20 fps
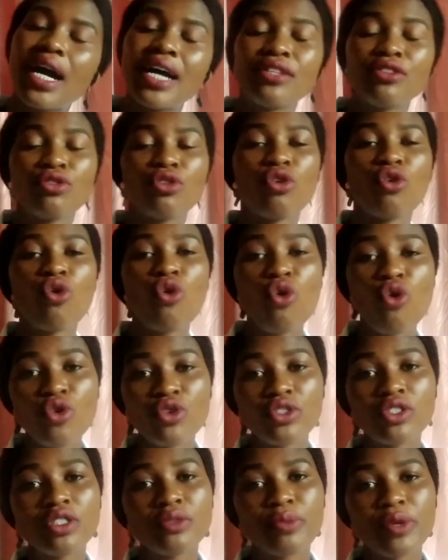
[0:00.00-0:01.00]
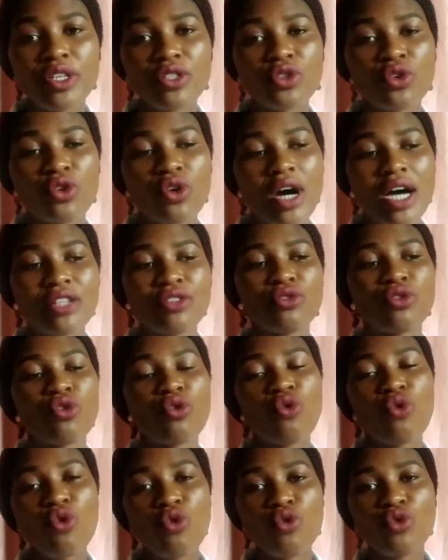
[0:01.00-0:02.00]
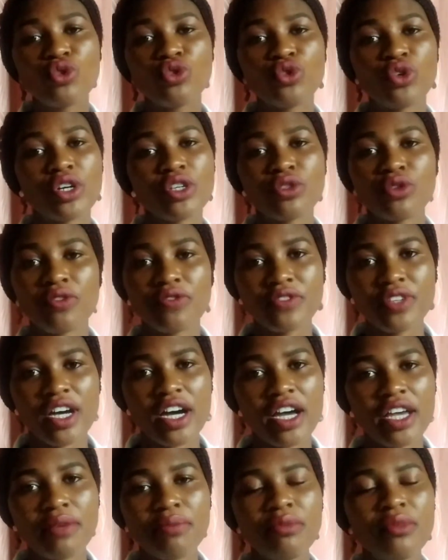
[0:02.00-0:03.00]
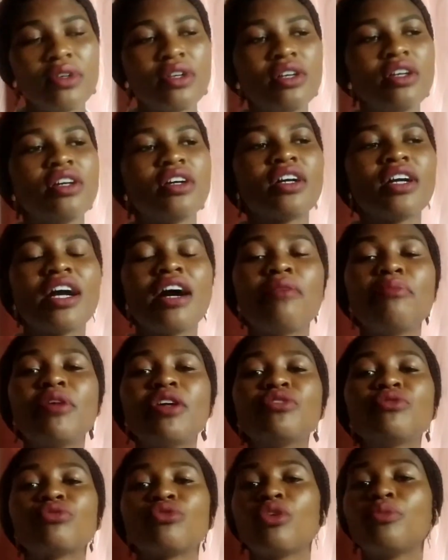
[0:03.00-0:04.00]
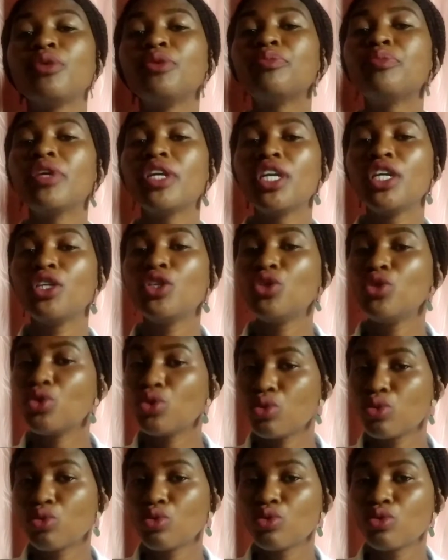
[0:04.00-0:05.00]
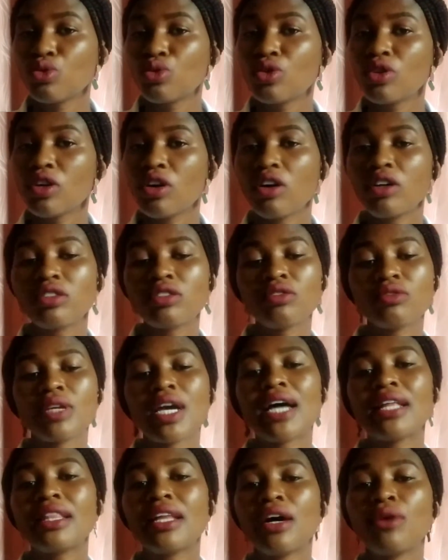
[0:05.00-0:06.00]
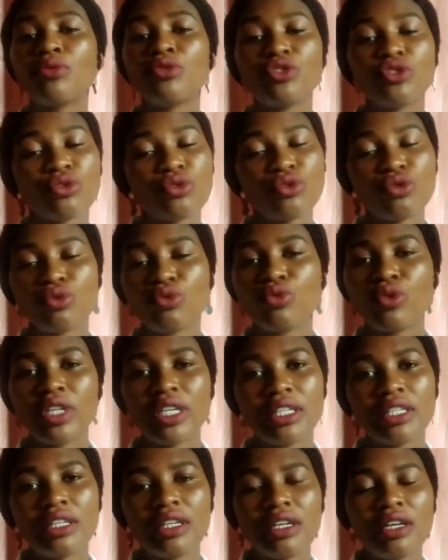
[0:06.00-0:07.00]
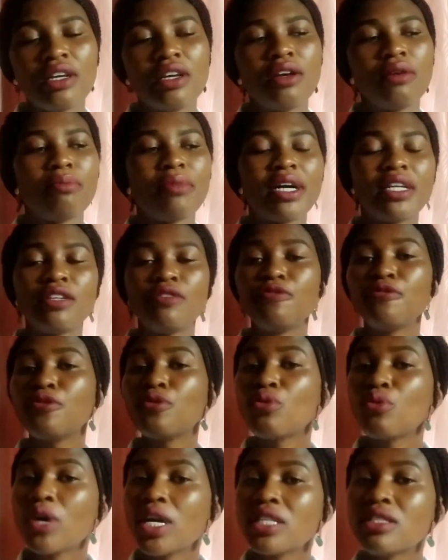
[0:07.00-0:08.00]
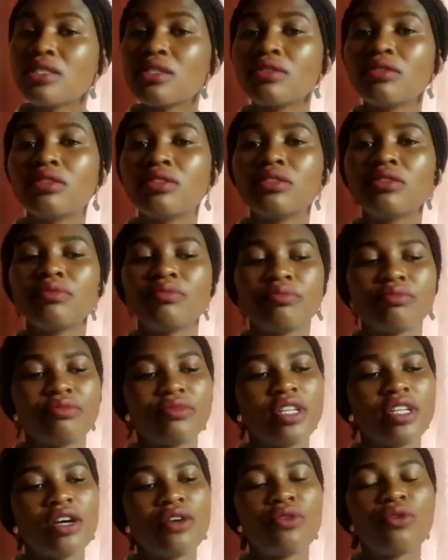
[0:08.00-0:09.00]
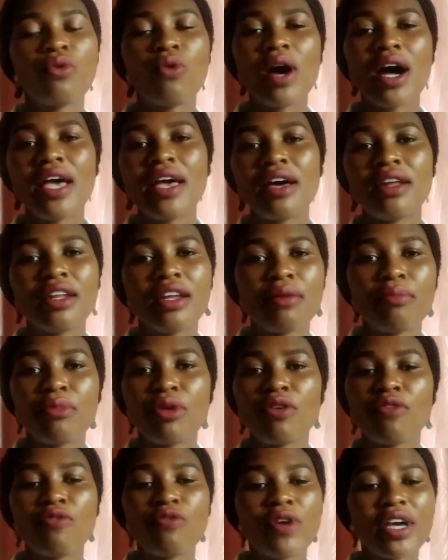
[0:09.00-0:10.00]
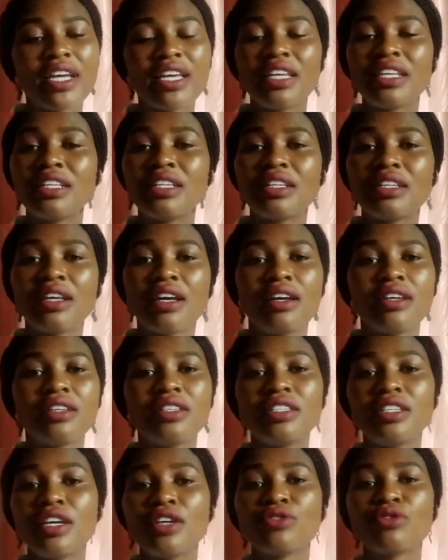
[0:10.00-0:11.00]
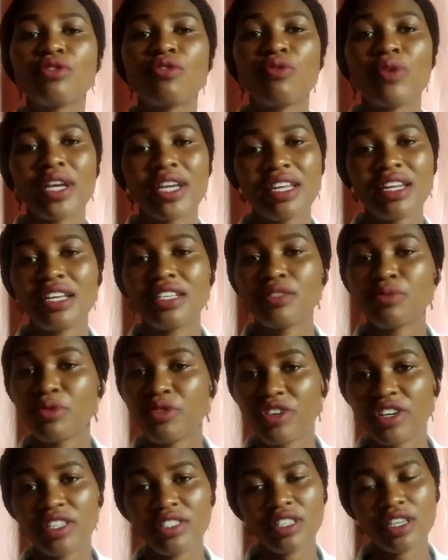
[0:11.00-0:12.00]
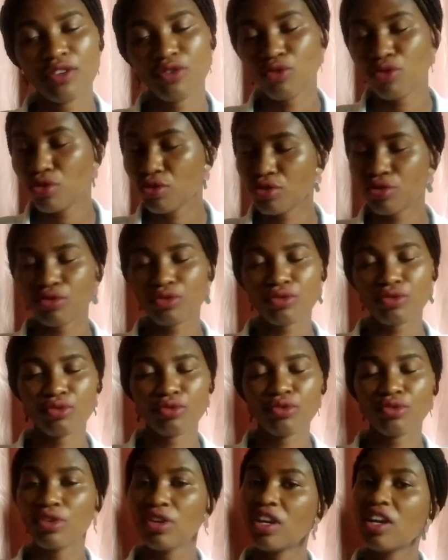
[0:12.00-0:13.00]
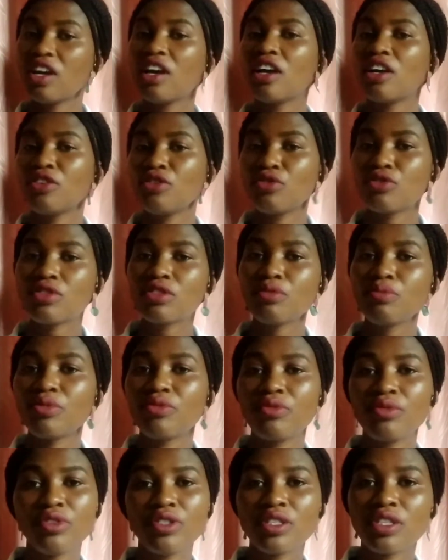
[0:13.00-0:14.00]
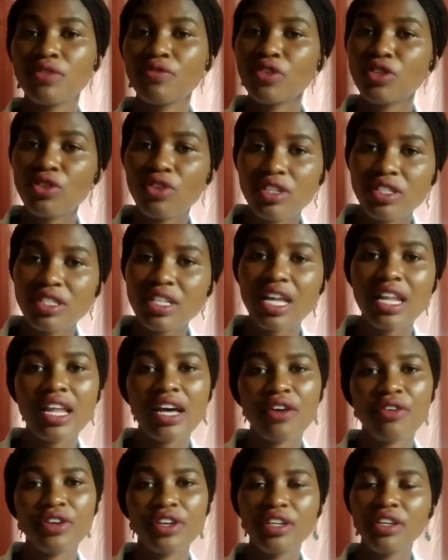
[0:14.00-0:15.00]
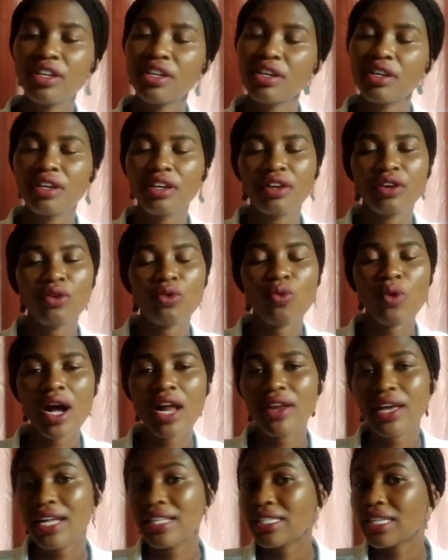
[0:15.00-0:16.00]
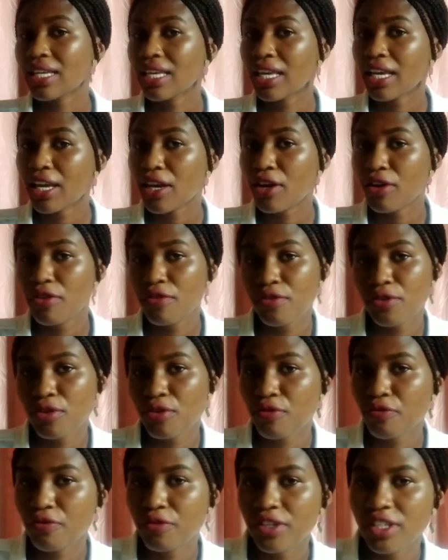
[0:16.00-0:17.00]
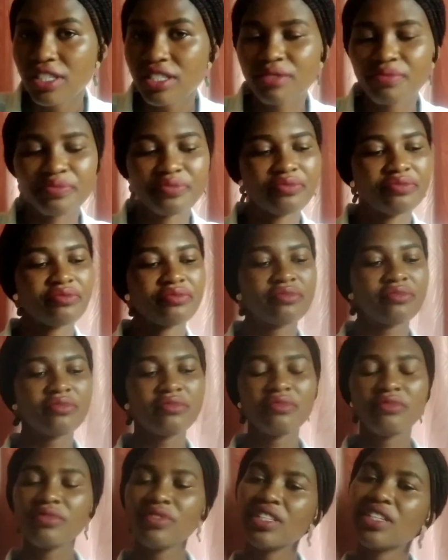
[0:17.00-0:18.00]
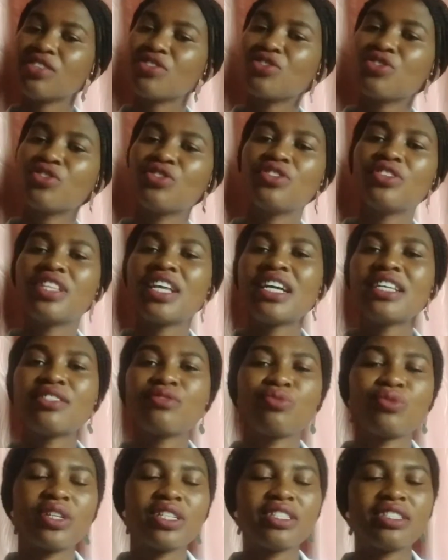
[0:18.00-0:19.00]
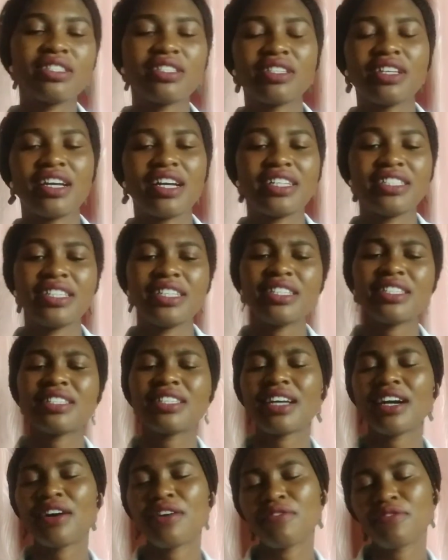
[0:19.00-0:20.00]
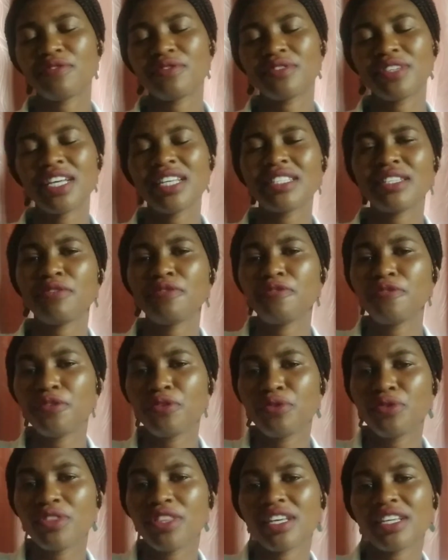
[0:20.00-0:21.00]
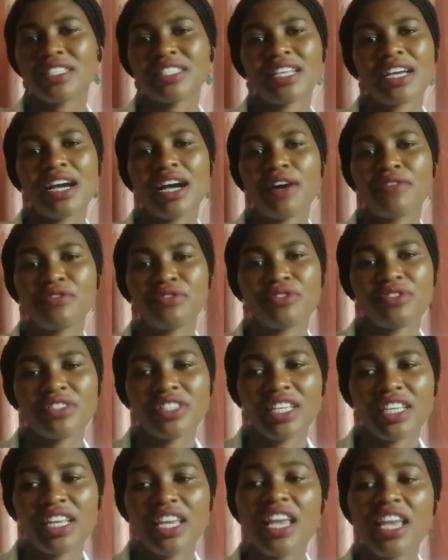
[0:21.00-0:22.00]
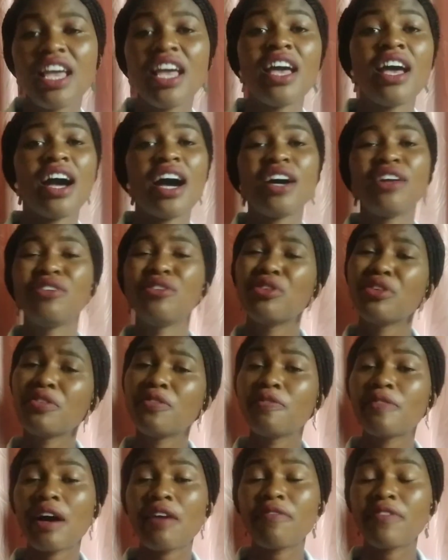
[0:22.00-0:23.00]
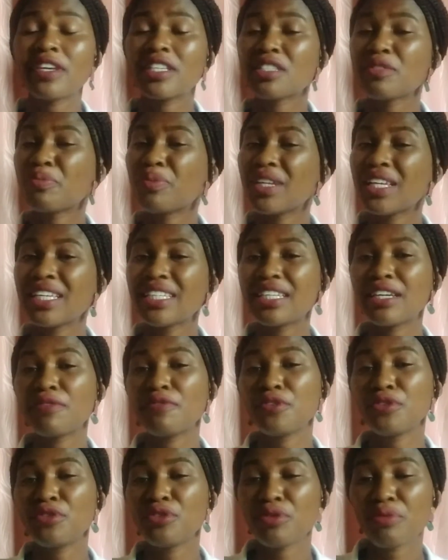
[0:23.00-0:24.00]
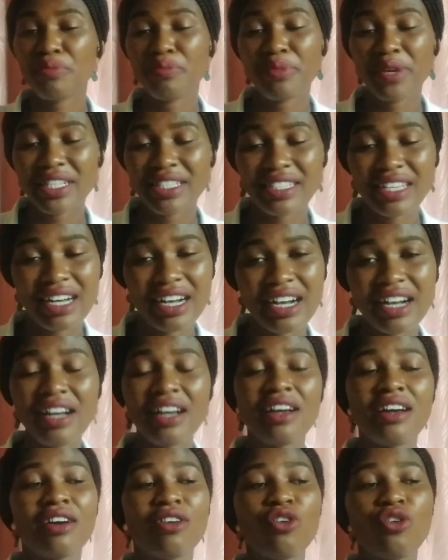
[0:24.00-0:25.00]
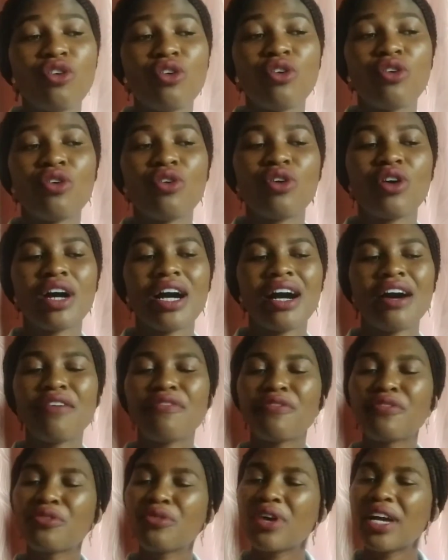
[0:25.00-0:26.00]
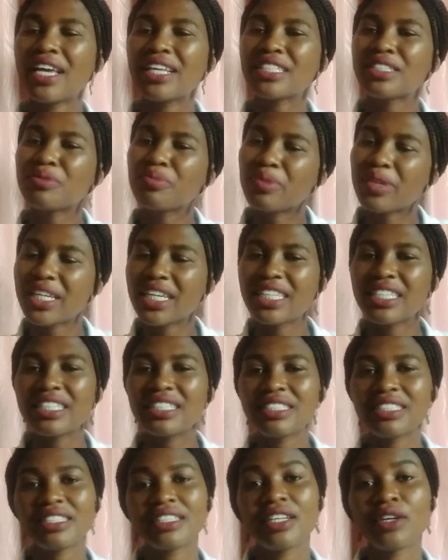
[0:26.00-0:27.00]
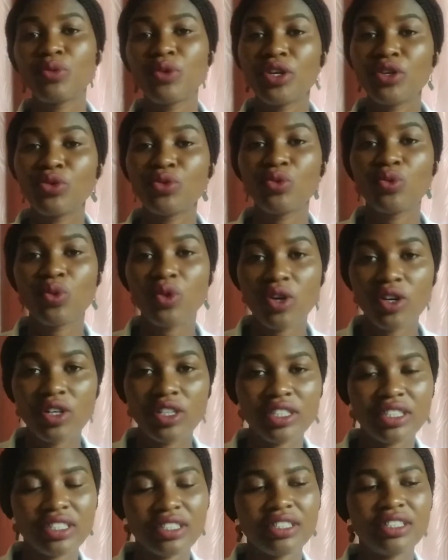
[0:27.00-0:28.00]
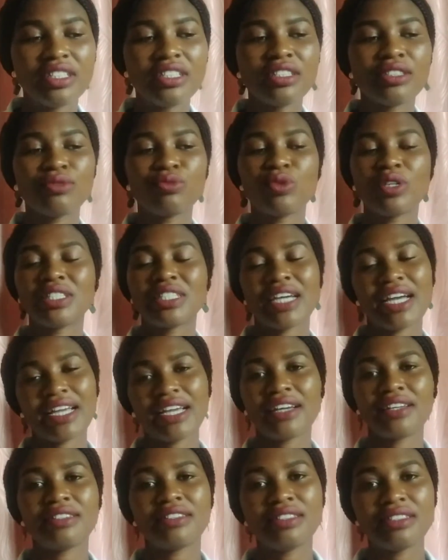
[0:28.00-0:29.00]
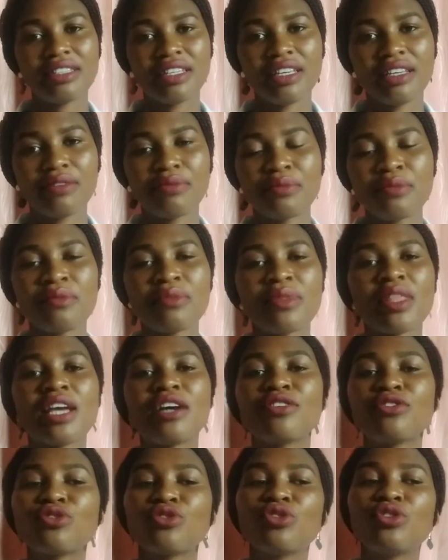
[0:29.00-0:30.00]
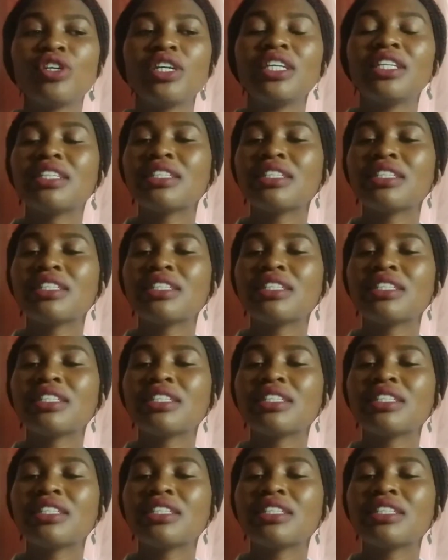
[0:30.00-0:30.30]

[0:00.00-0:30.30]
your own space or at your own choice of time, government will not be paying you until you are done with your schooling. But if you wait till the required number of working years of working experience and you go to school, you still be receiving your salary while they are taking care of your fees. So that's what that's a few things I have to say. I don't know if I've explained the video better or I've not explained it in a way you want. This is what I can say. So in